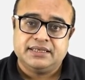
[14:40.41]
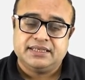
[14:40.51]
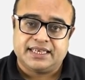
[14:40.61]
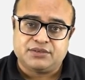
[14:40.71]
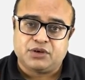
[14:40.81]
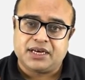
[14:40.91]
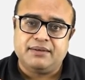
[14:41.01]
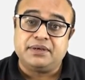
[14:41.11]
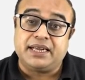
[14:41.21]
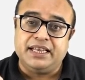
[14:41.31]
that is what I
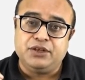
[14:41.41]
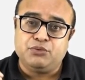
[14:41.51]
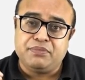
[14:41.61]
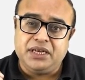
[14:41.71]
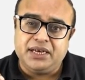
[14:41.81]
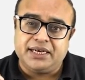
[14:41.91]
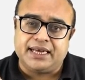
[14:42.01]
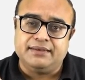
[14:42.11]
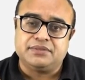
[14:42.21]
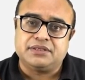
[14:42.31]
am telling you many a
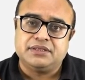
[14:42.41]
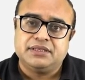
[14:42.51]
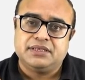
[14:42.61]
times.